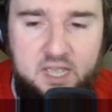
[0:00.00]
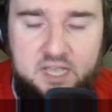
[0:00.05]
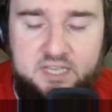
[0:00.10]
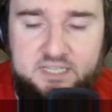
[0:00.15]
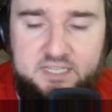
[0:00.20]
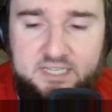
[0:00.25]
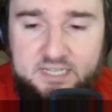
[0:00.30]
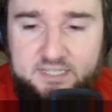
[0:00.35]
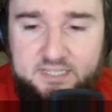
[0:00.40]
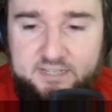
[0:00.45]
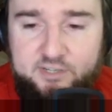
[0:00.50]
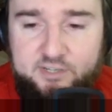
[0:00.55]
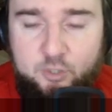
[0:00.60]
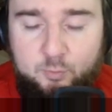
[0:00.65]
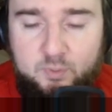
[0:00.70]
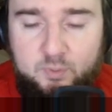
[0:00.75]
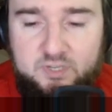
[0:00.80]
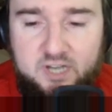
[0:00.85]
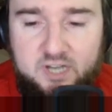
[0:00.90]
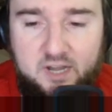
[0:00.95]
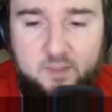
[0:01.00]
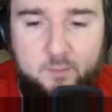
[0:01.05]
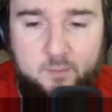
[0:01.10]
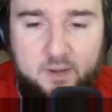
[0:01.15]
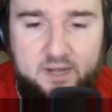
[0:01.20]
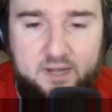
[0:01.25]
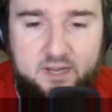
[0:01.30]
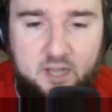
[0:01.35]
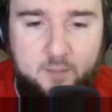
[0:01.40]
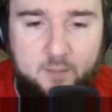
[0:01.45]
62% of the
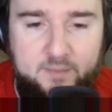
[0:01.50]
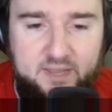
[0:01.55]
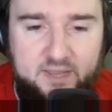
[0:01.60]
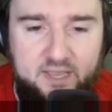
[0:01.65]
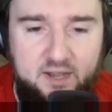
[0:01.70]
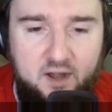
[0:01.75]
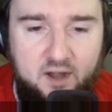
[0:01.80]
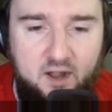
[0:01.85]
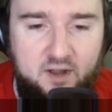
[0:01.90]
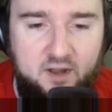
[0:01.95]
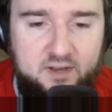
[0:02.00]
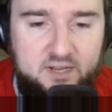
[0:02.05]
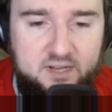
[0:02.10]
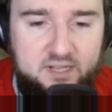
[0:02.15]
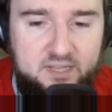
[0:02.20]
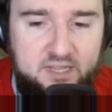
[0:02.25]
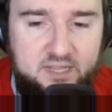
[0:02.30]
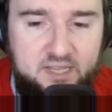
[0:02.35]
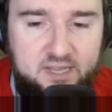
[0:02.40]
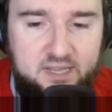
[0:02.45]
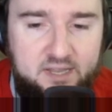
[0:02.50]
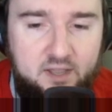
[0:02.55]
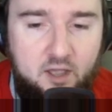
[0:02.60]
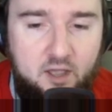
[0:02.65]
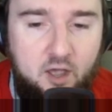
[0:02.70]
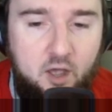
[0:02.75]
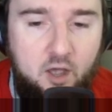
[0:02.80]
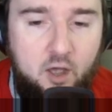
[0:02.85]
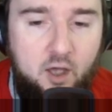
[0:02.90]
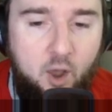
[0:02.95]
money coming in on the
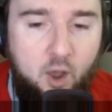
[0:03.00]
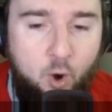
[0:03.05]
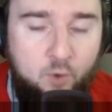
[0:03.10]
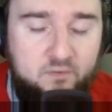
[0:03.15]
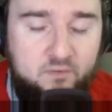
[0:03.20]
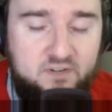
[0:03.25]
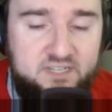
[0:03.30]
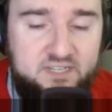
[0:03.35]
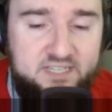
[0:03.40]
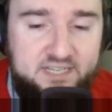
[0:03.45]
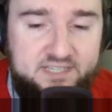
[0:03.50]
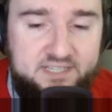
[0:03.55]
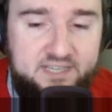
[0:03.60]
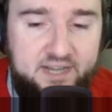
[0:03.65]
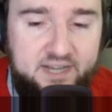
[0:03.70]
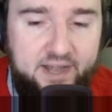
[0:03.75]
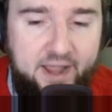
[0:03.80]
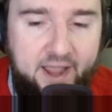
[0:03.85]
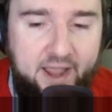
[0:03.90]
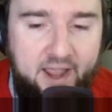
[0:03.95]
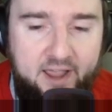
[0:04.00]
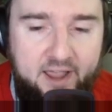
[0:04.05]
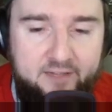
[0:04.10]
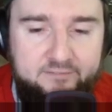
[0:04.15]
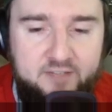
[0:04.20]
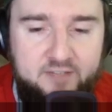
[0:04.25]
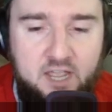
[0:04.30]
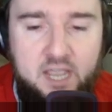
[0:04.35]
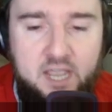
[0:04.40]
uh, over six and a half,